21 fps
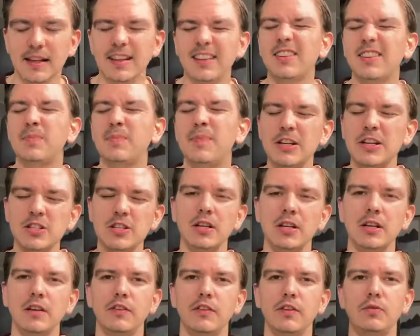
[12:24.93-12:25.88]

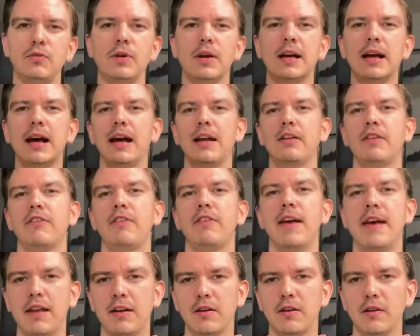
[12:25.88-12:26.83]
especially if you do a kind of
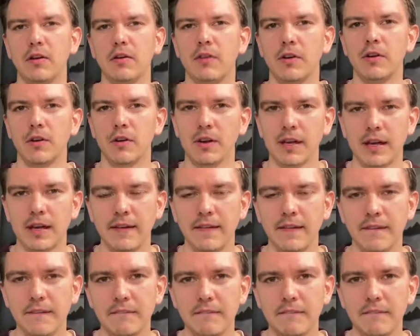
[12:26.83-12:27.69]
handover, okay?